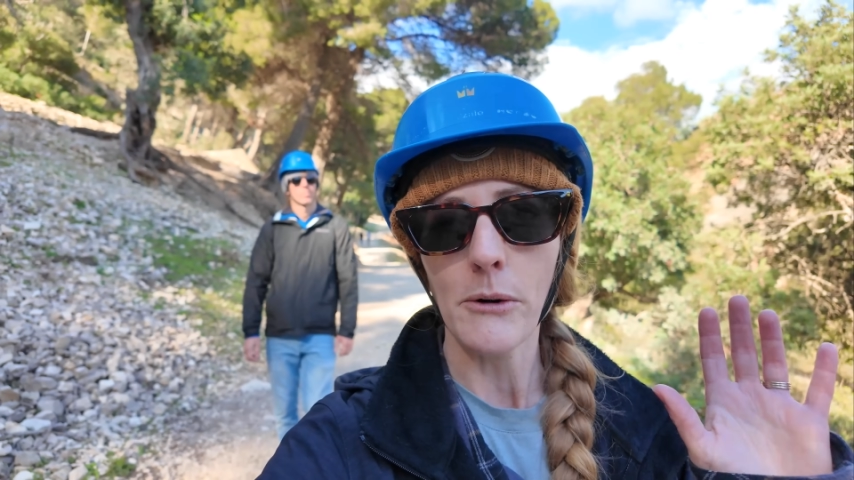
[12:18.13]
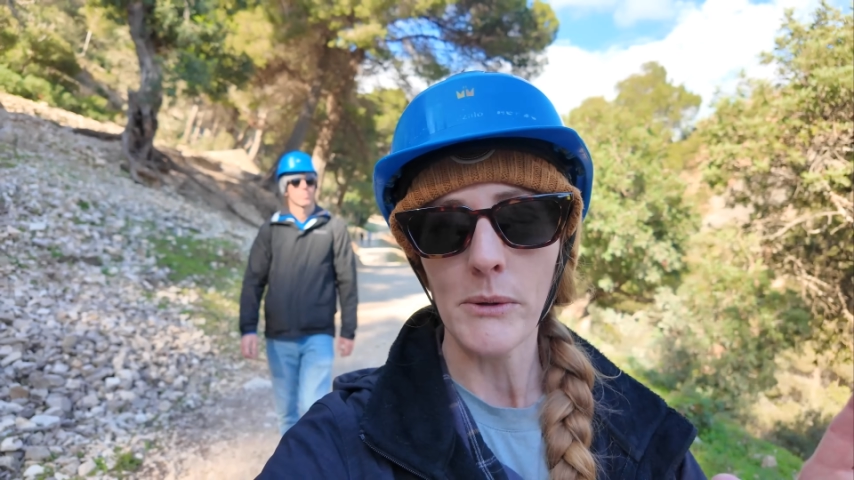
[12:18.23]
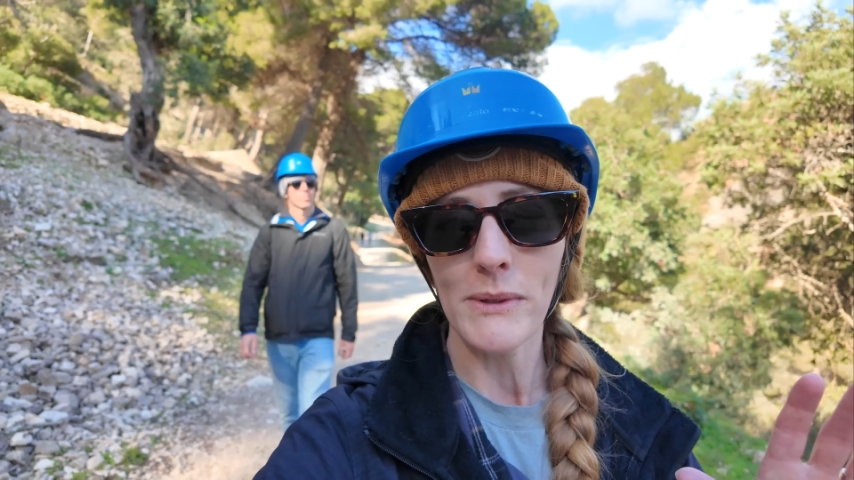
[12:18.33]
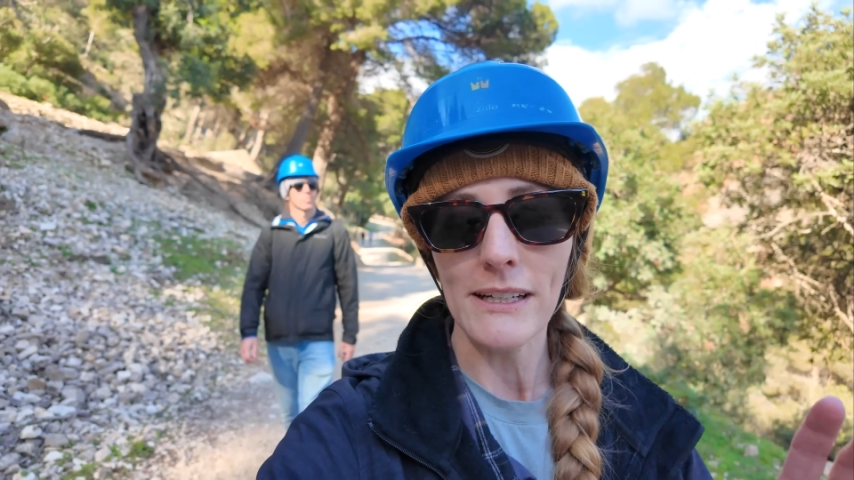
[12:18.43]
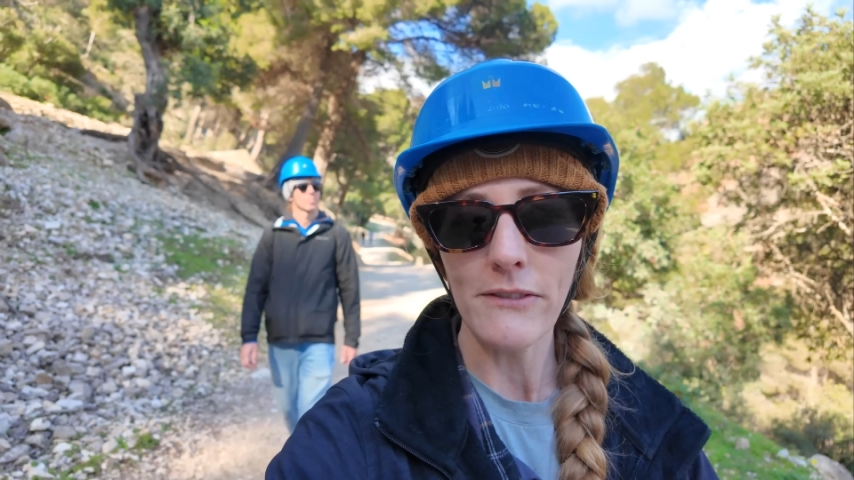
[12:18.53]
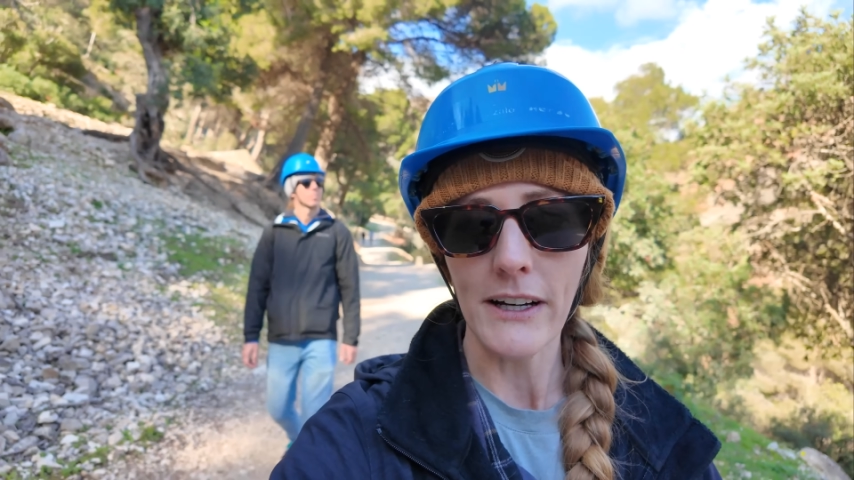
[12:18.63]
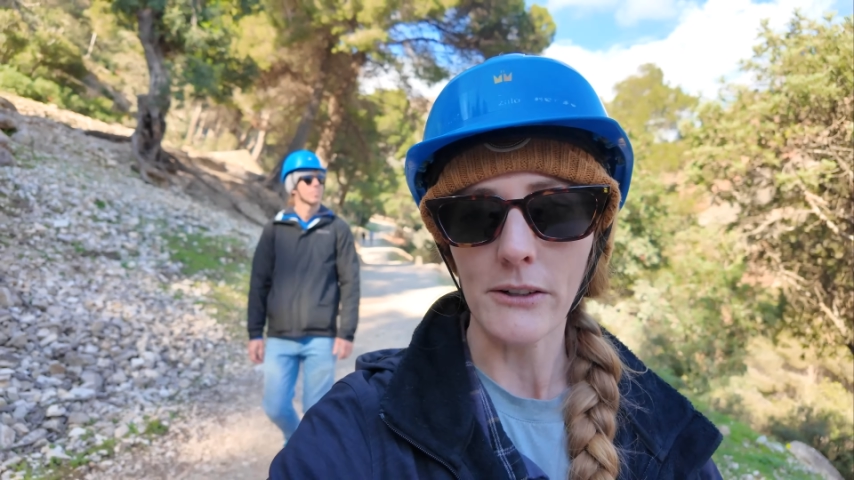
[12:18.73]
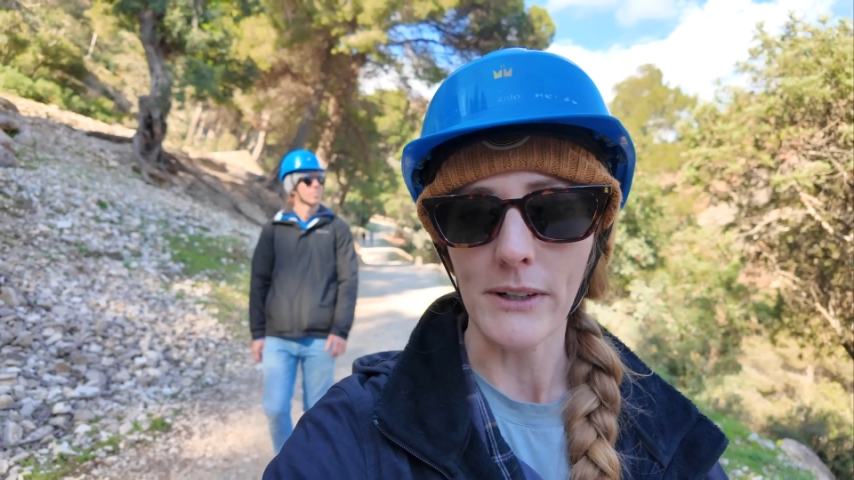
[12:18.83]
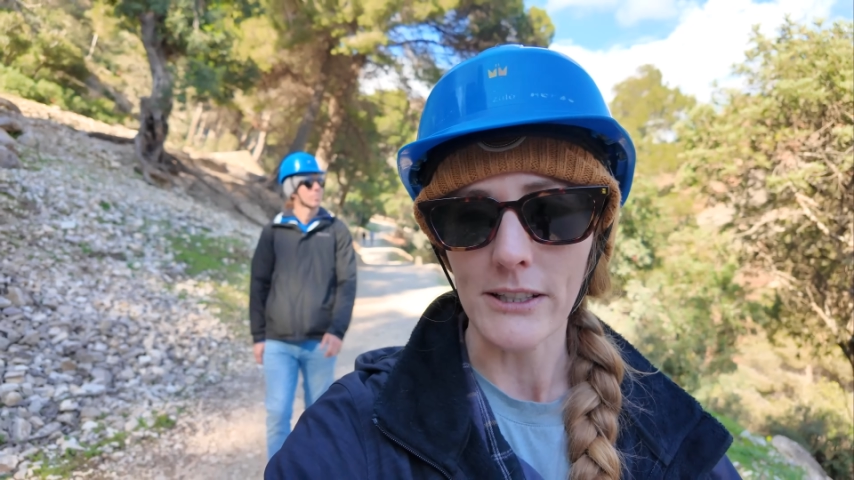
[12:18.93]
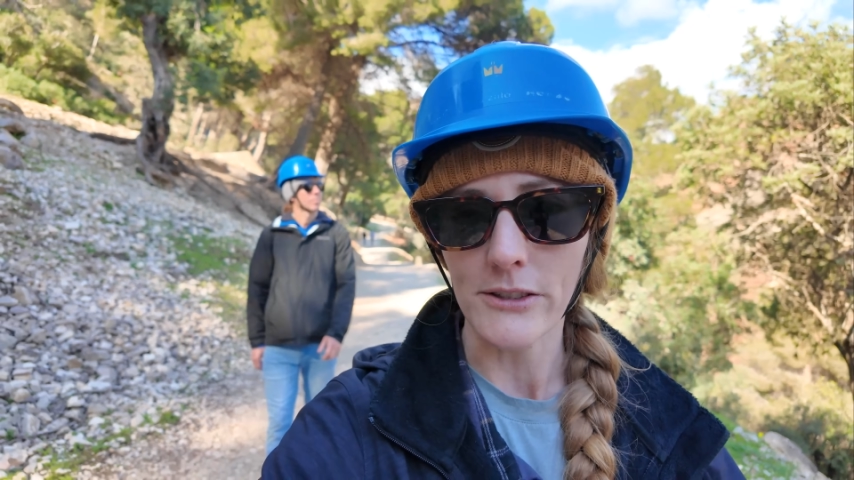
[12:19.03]
Now, when we did find
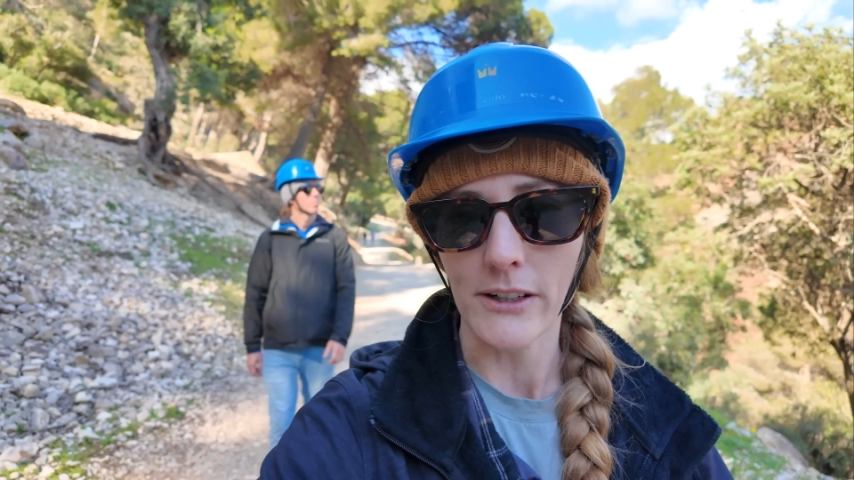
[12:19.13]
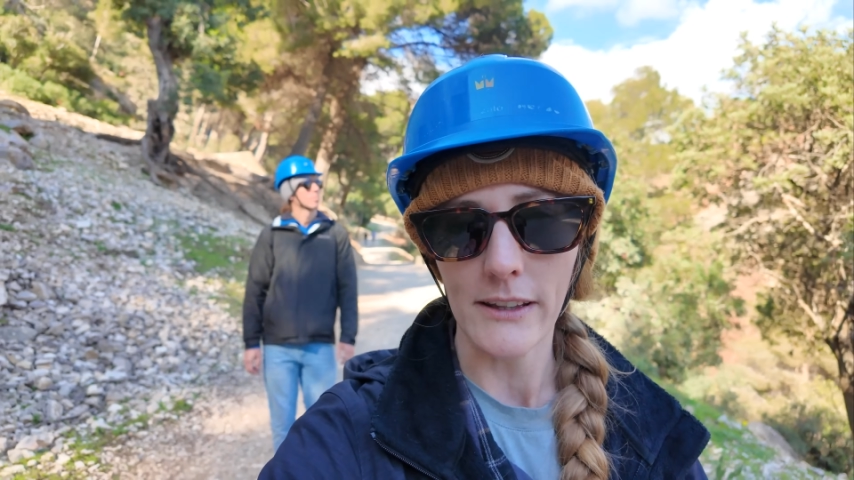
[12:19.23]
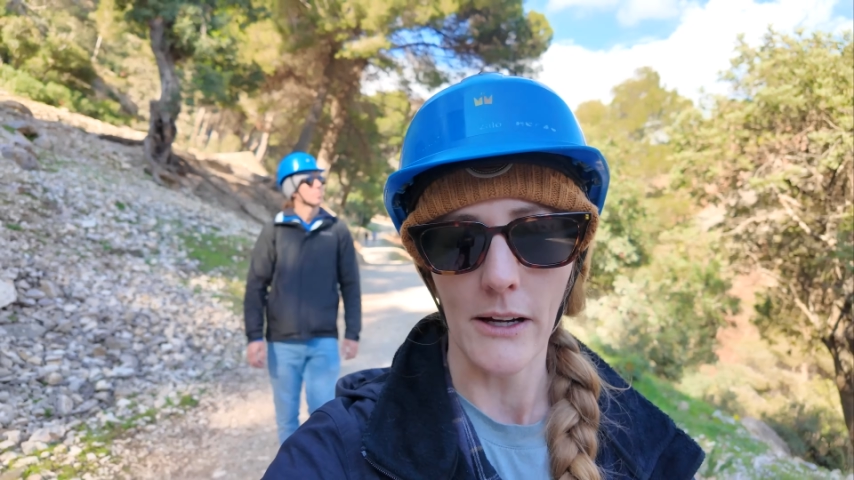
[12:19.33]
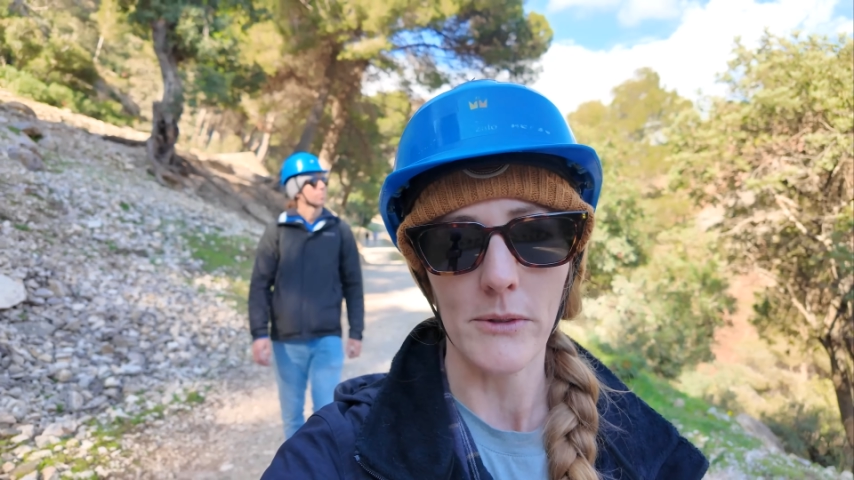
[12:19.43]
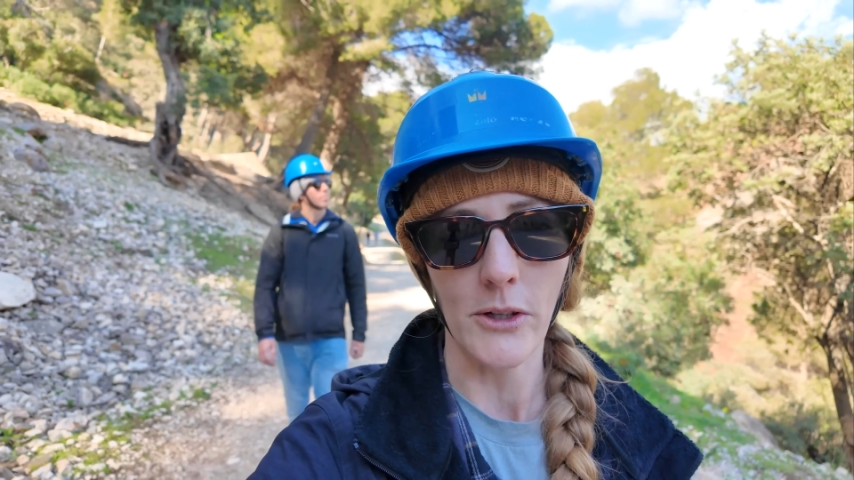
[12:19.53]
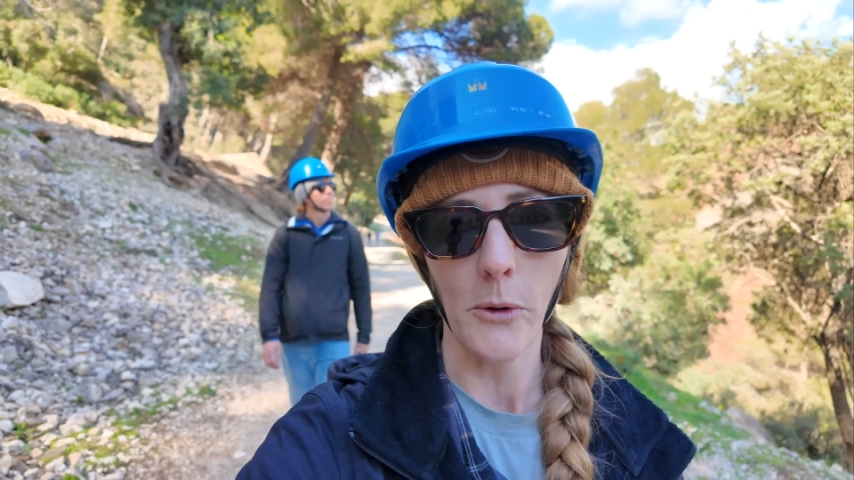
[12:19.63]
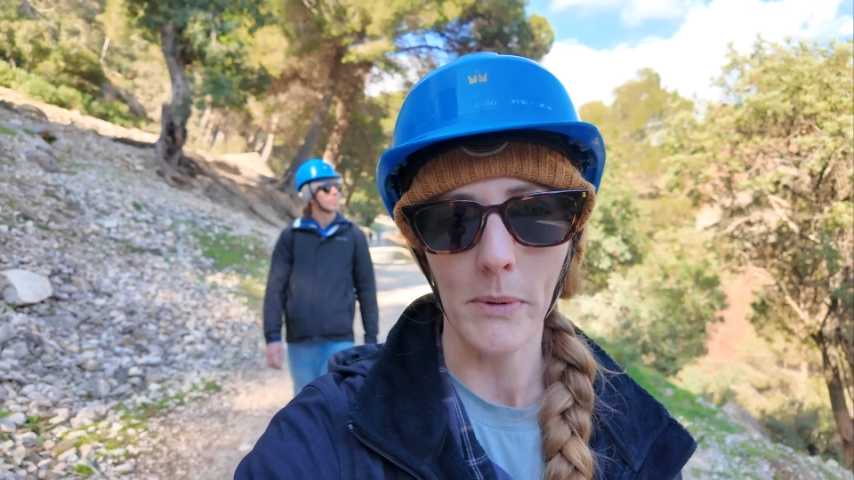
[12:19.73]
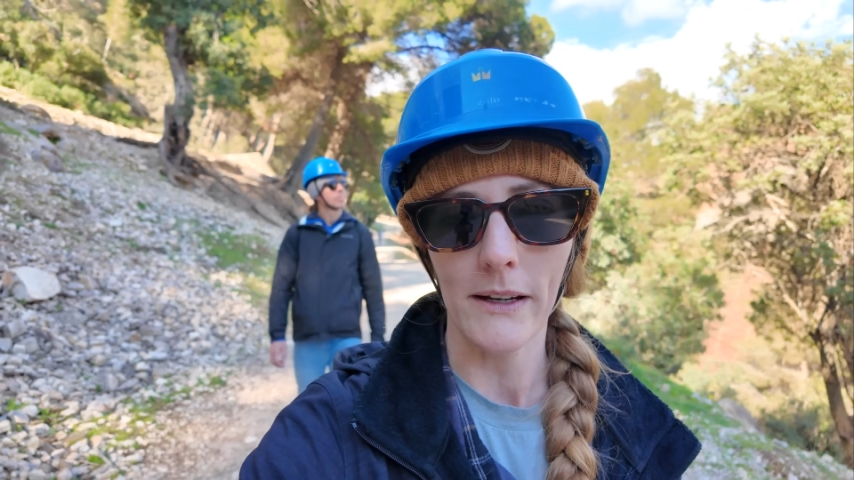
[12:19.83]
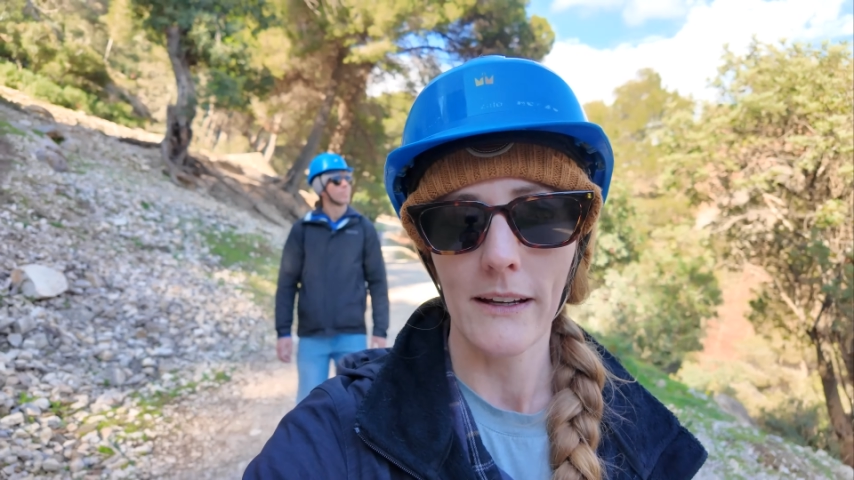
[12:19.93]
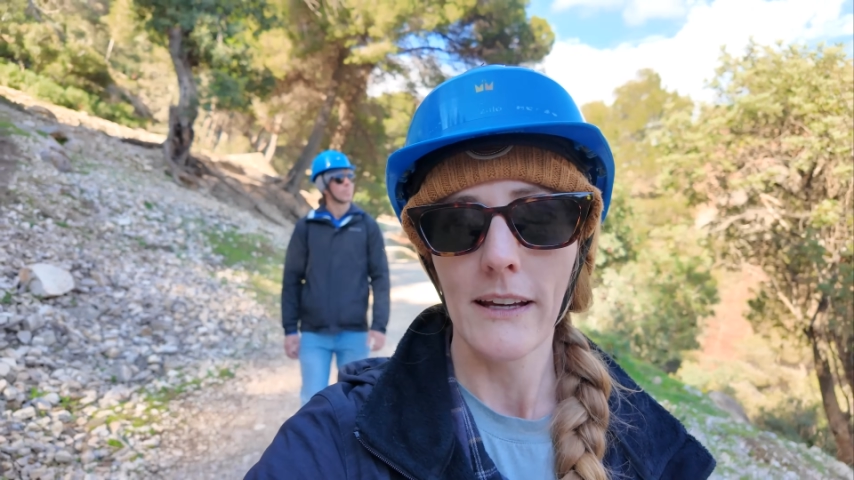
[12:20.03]
a restaurant that was
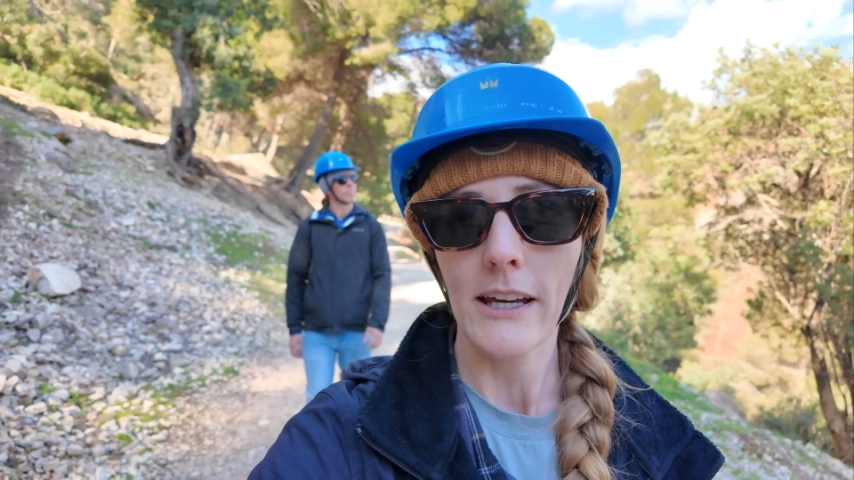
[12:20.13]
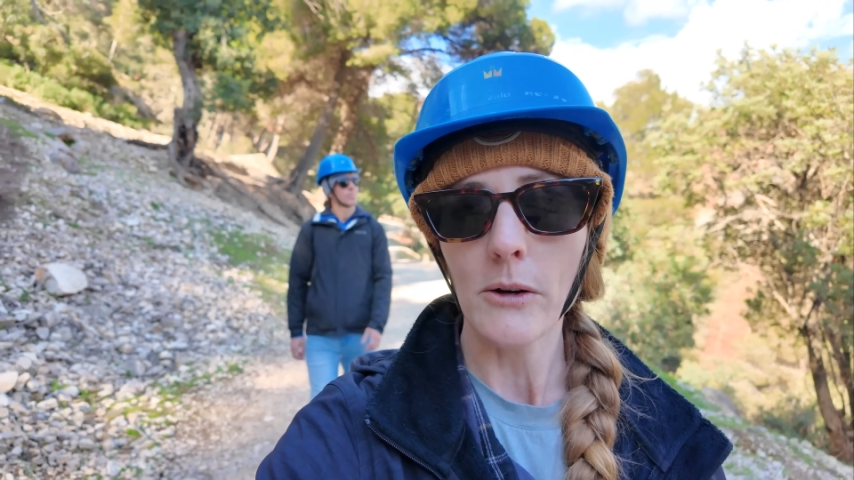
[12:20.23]
open,